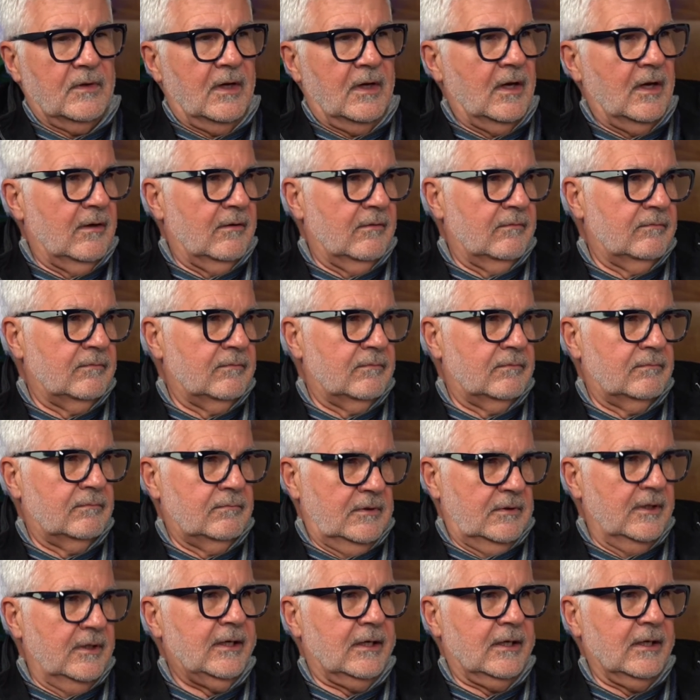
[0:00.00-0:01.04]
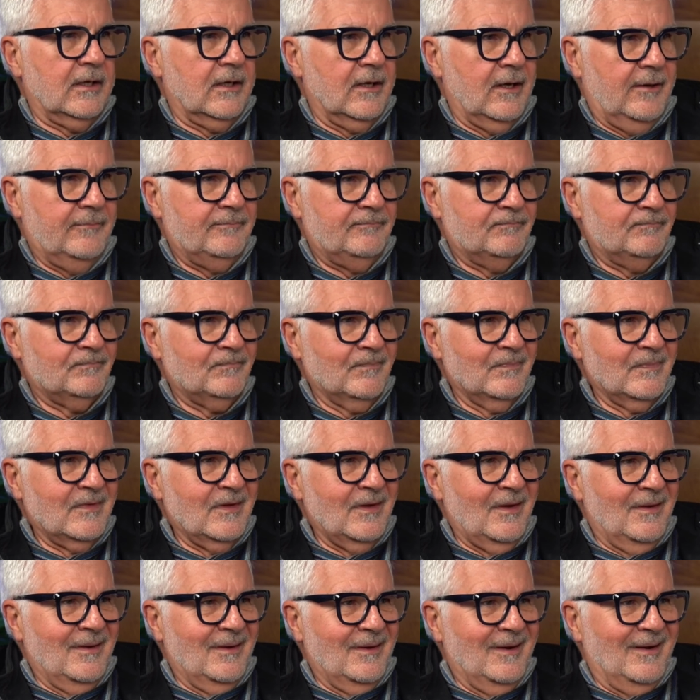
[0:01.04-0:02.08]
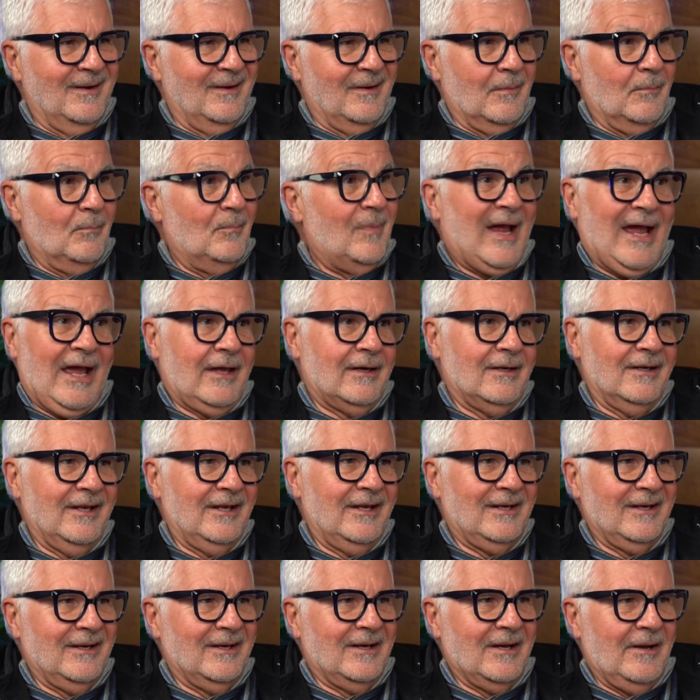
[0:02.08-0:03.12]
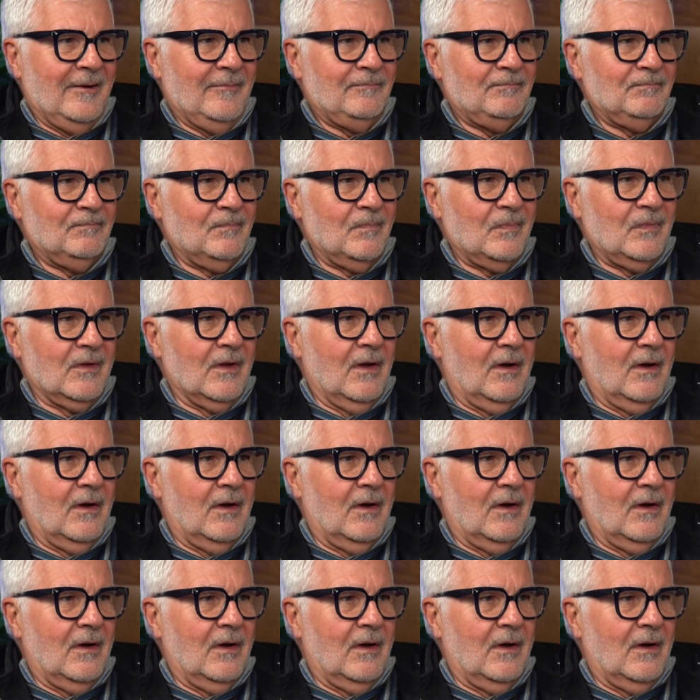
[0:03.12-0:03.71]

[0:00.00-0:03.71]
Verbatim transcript: have leaky gut, um, bad leaky gut. Hmm.